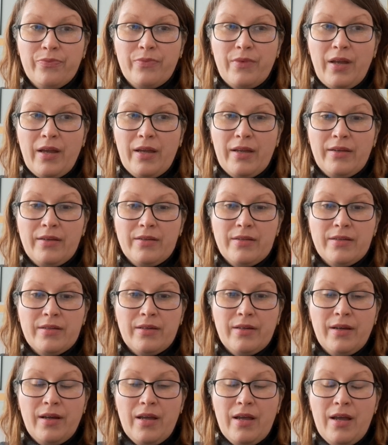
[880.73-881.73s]

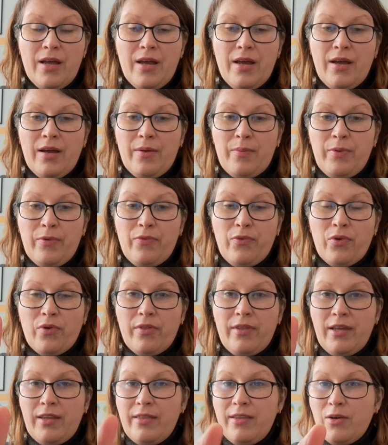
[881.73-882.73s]
and before
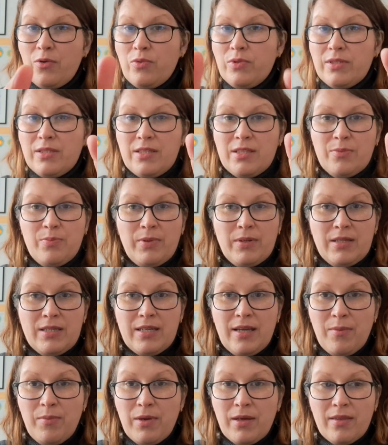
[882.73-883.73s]
then there was this
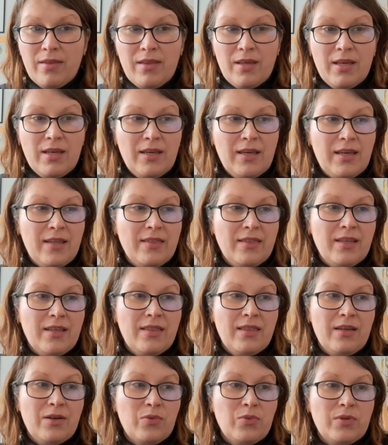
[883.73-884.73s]
pandemic thing, and then
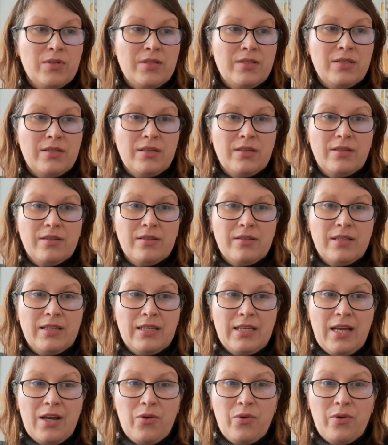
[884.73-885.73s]
there was then
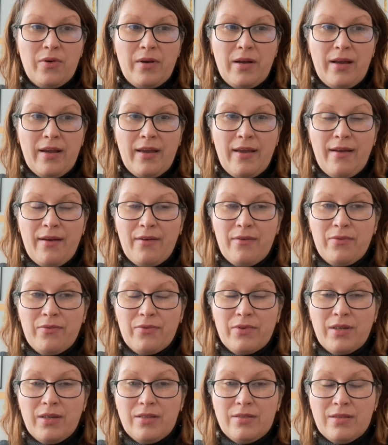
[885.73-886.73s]
now I have
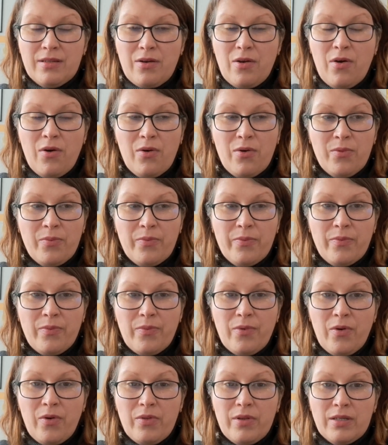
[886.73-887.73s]
kids at home
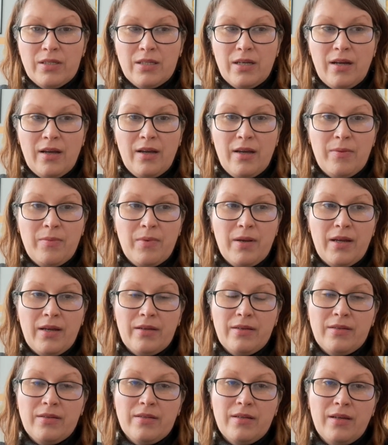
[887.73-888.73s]
all the time,
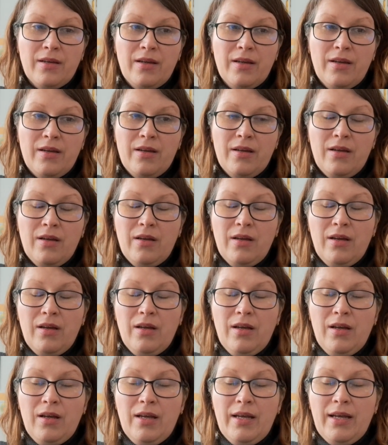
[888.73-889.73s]
and
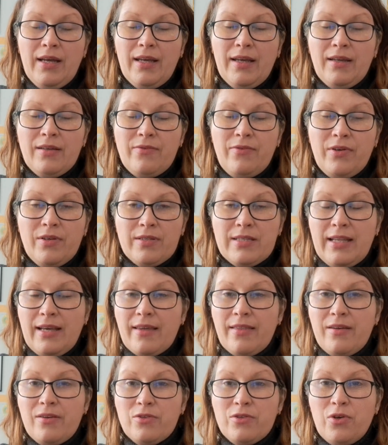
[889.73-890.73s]
it feels like
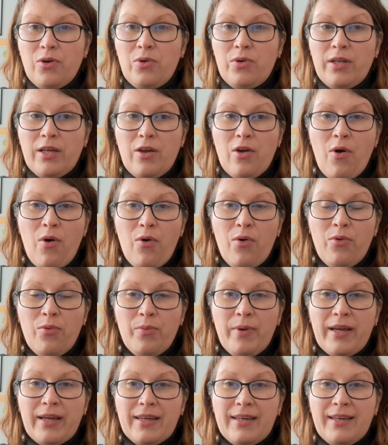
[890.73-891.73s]
there's only
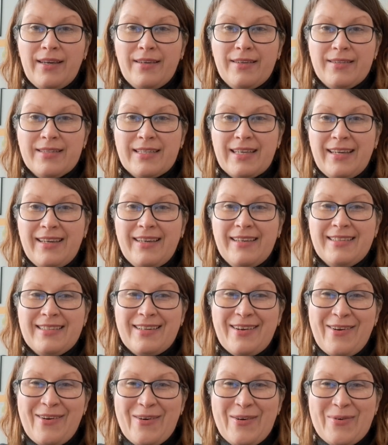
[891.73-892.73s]
home and kids
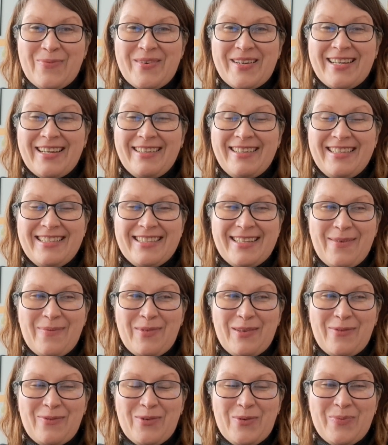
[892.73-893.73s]
and home, and I need
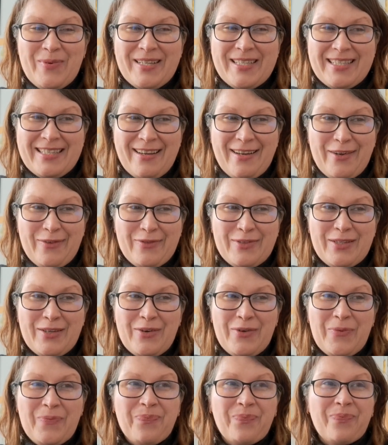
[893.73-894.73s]
something for myself.
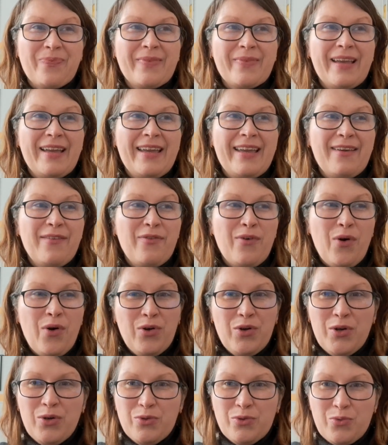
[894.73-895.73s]
So if all
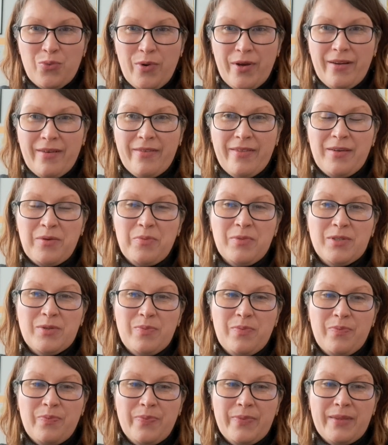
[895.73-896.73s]
goes well,
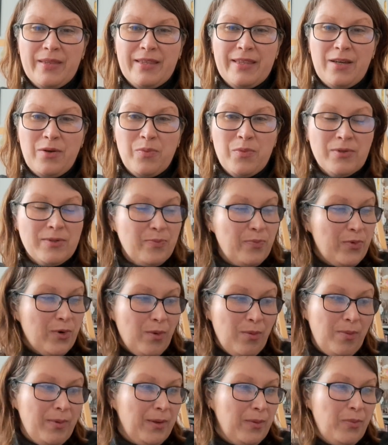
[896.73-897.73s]
there most
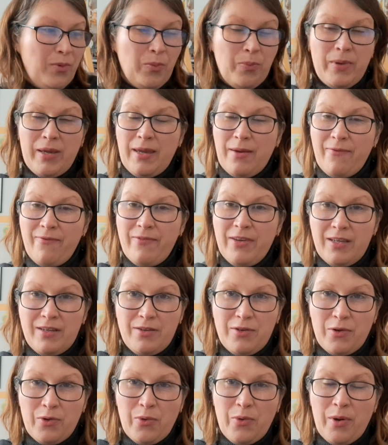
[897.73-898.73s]
probably will be a
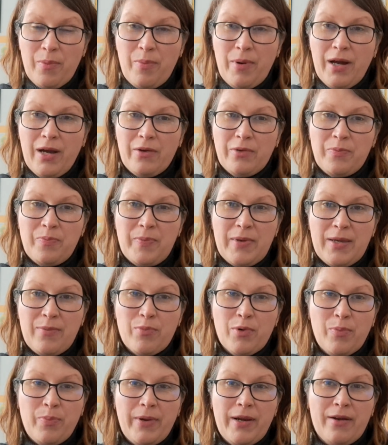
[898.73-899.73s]
video about me
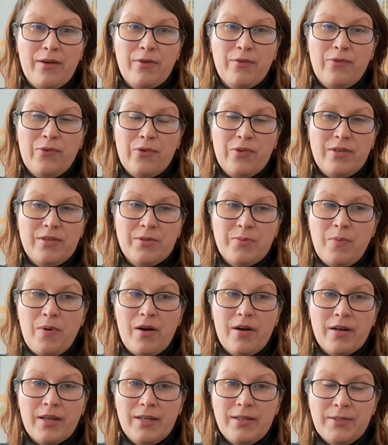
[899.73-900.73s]
preparing for this
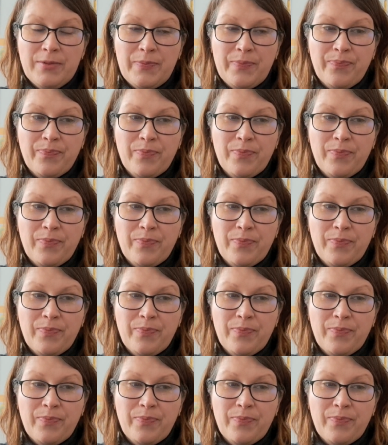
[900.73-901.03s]
market,